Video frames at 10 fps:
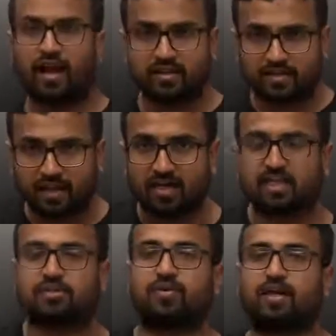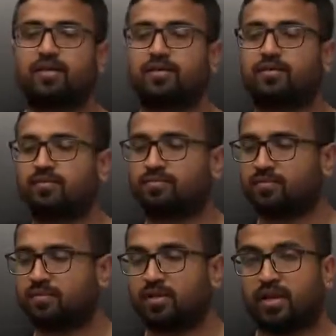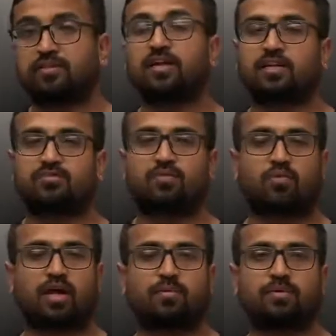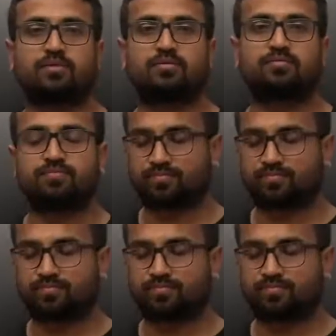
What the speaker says: And that is why what happens?